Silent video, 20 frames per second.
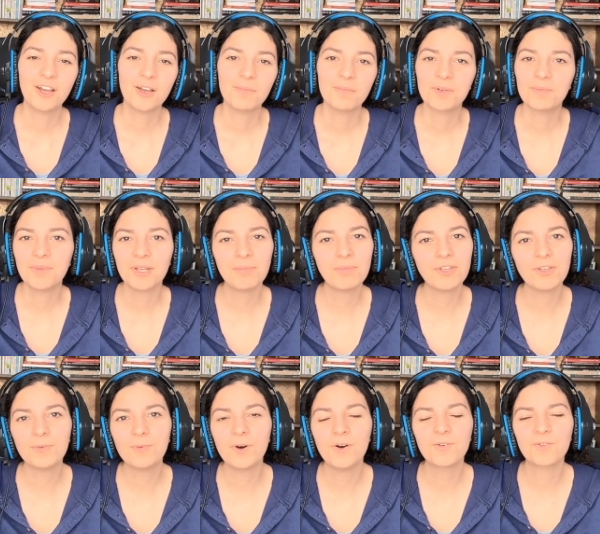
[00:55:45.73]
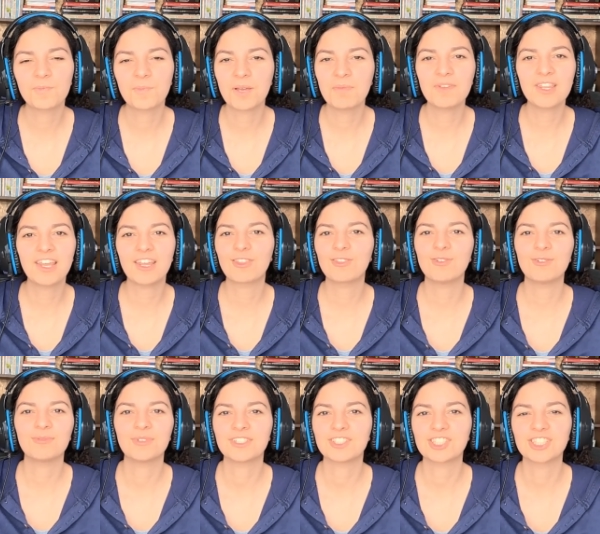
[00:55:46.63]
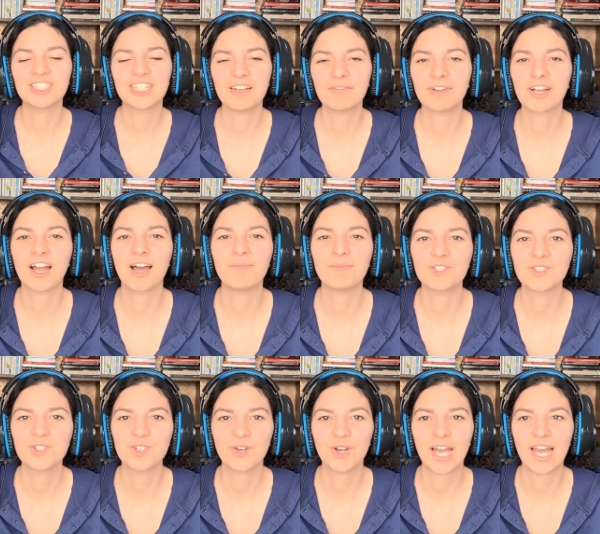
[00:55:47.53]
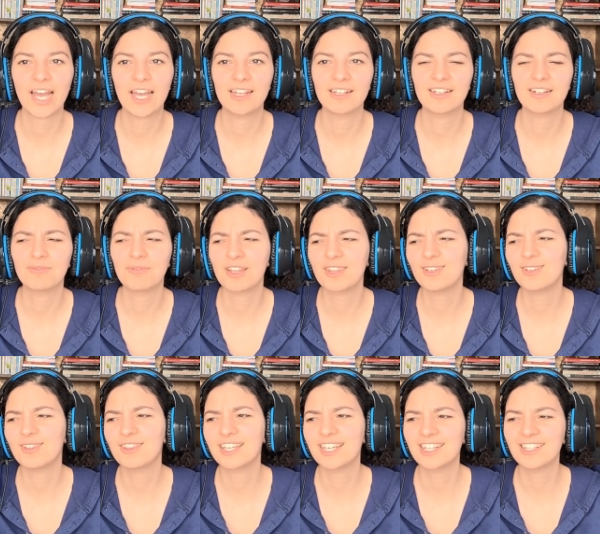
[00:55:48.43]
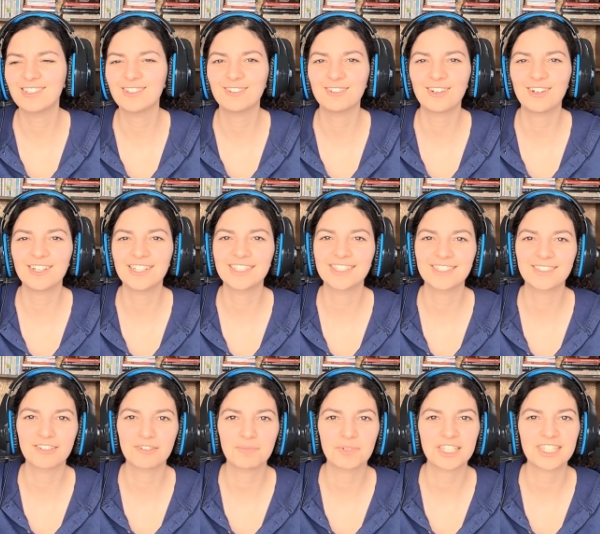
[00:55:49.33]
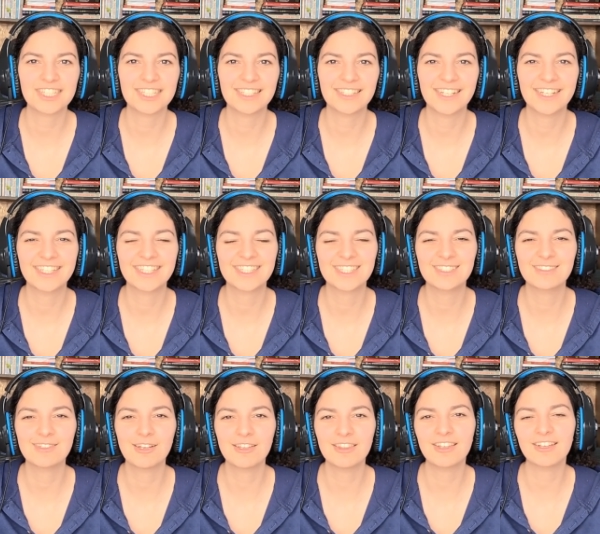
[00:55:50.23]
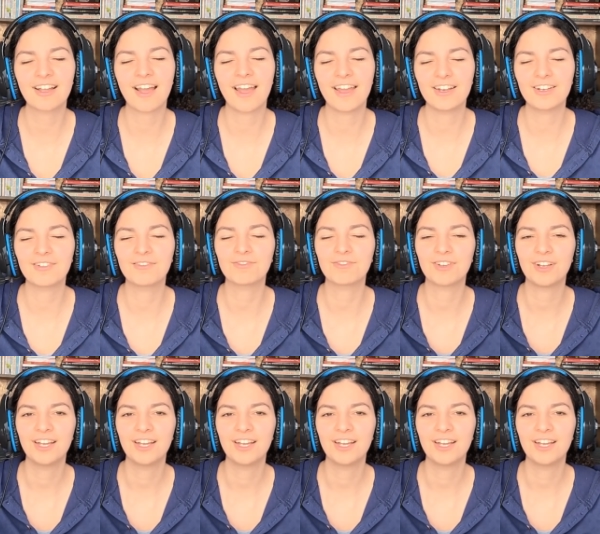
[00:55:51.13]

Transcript: But maybe you won't. Maybe that thought will just never come into your head. And whether you think it or not, it's not a big deal. Like, this is not the kind of